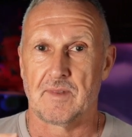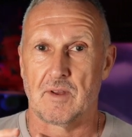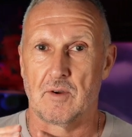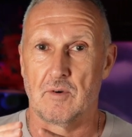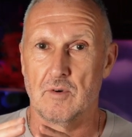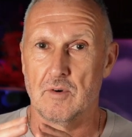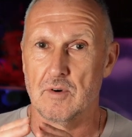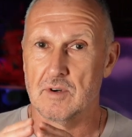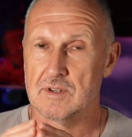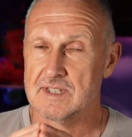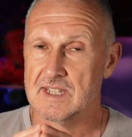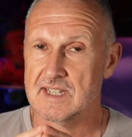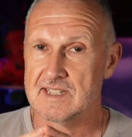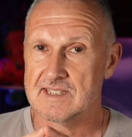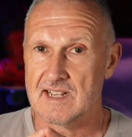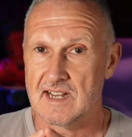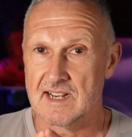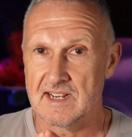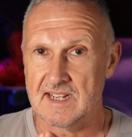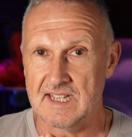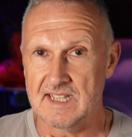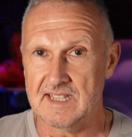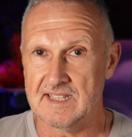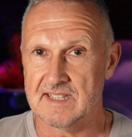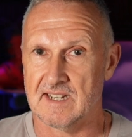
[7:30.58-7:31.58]
all these are
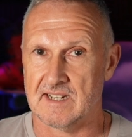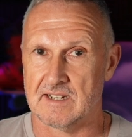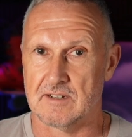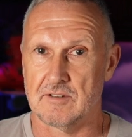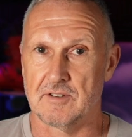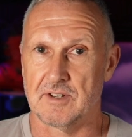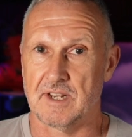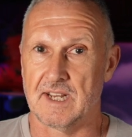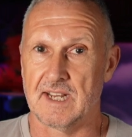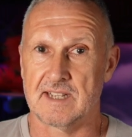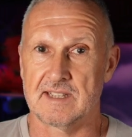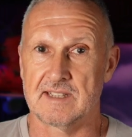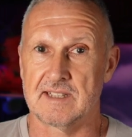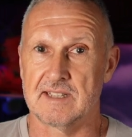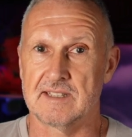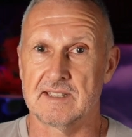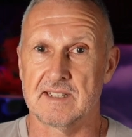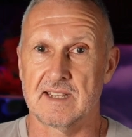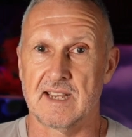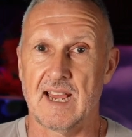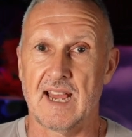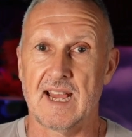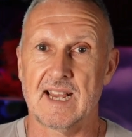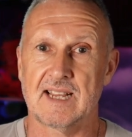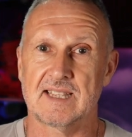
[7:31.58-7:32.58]
interconnected,
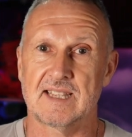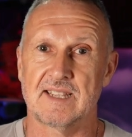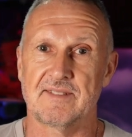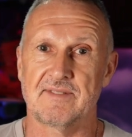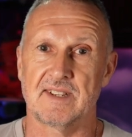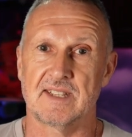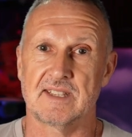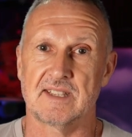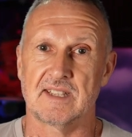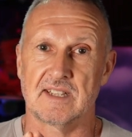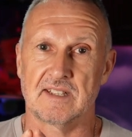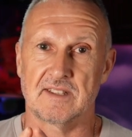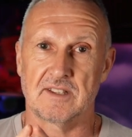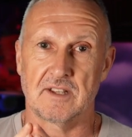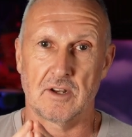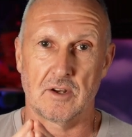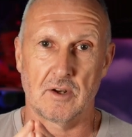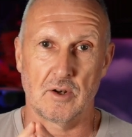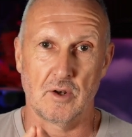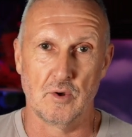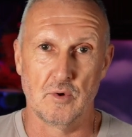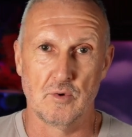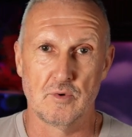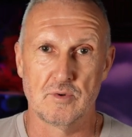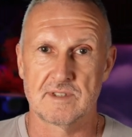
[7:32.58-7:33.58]
activating the
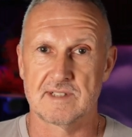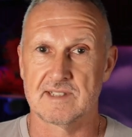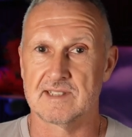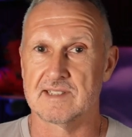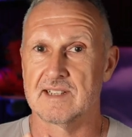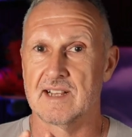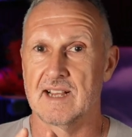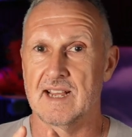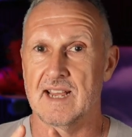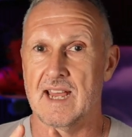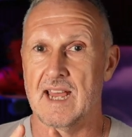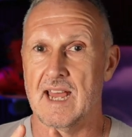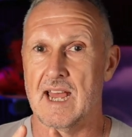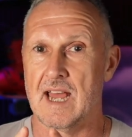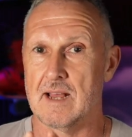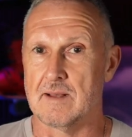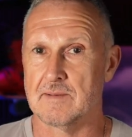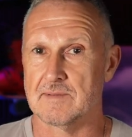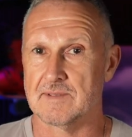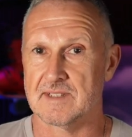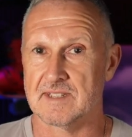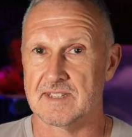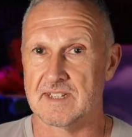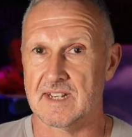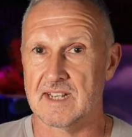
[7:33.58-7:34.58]
glutes,
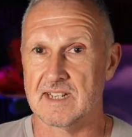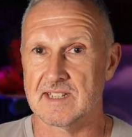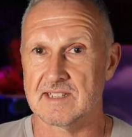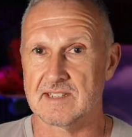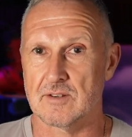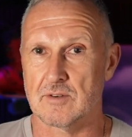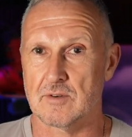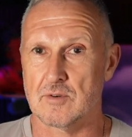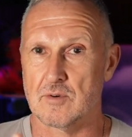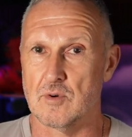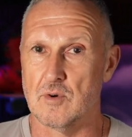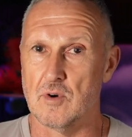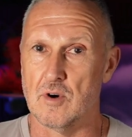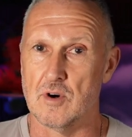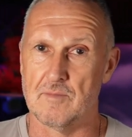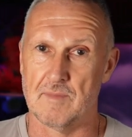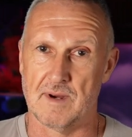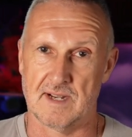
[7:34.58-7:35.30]
hamstrings or core